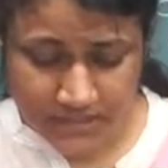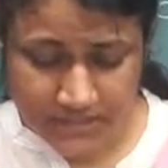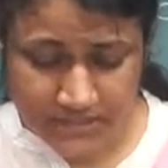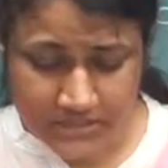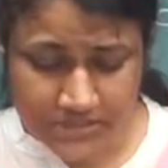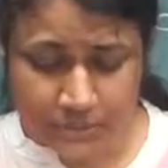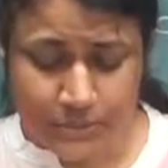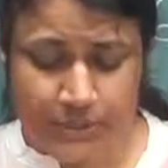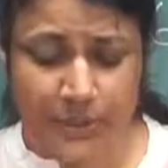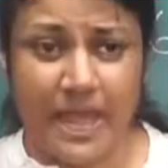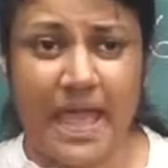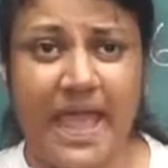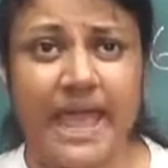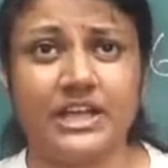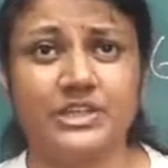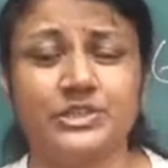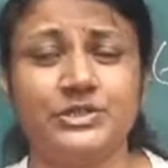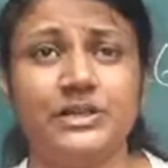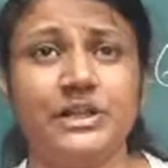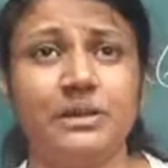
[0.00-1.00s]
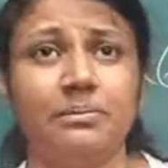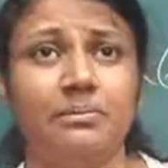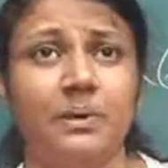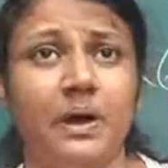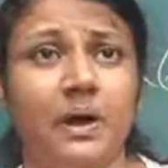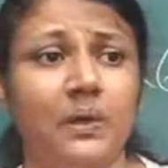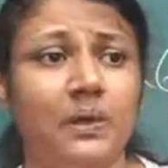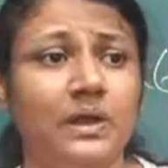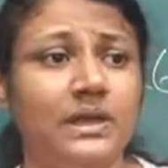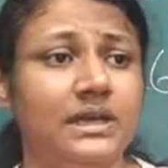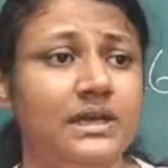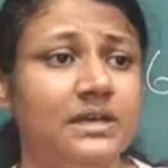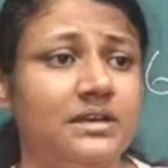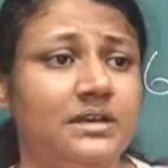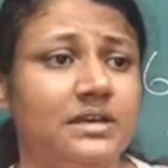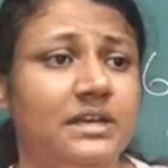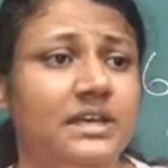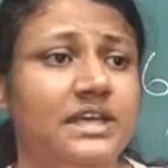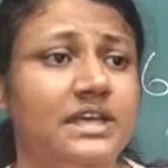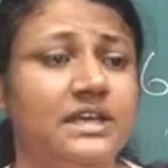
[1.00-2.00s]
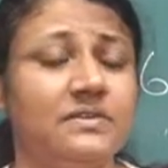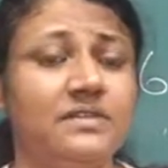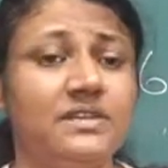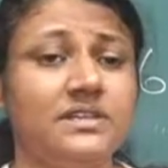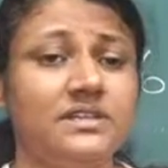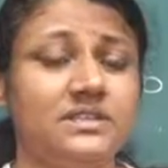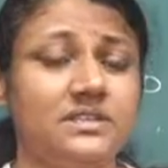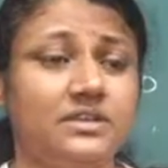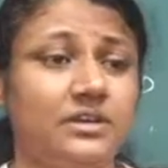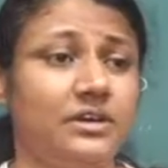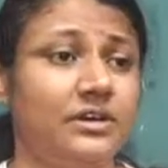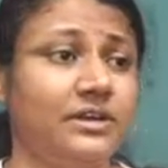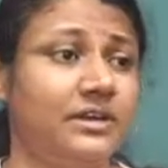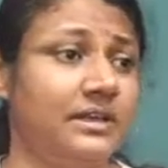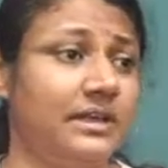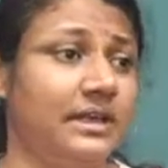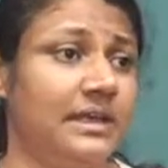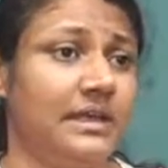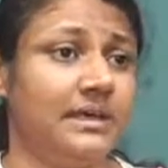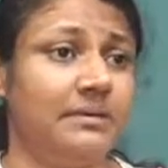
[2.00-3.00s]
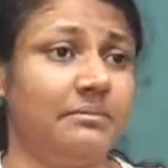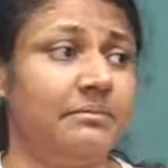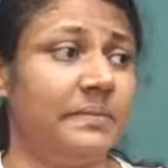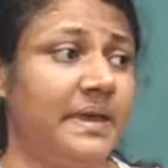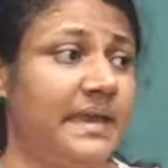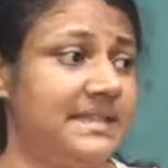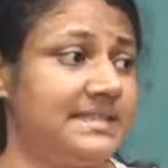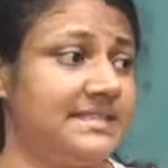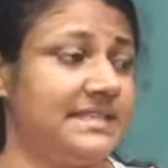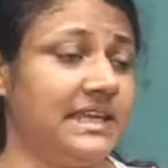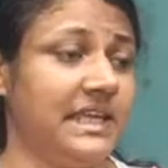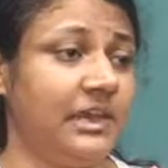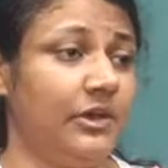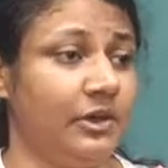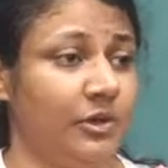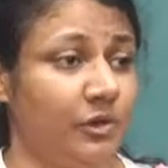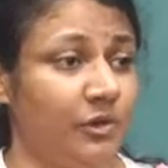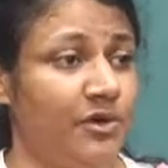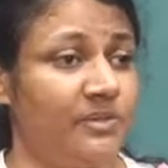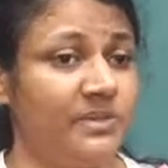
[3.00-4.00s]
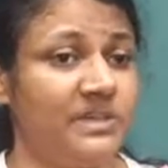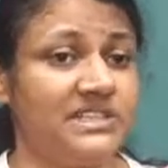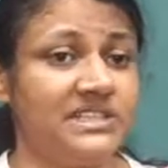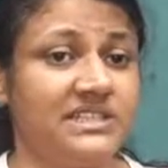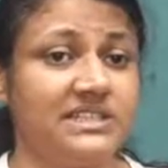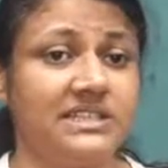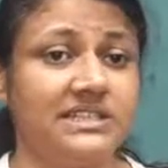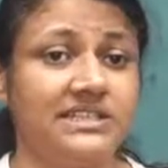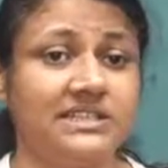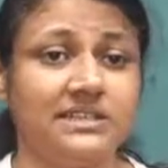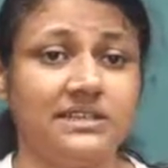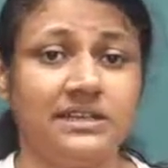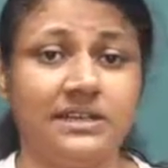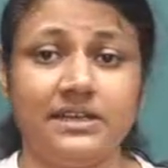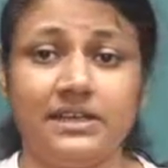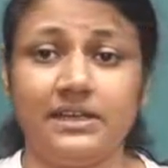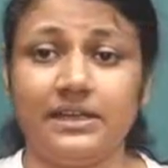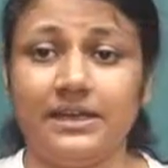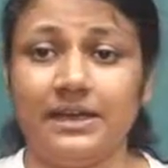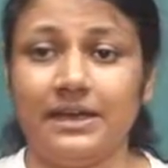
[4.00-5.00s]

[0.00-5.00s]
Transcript: so actually Paul gar, he was not basically a Roman citizen guy.